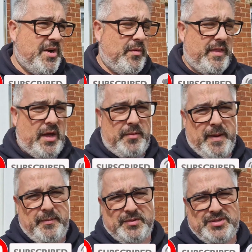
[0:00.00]
without
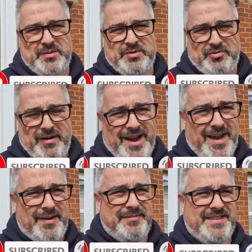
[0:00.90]
people
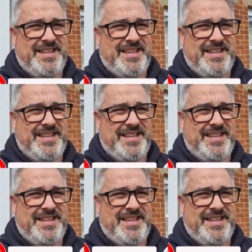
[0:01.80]
subscribed,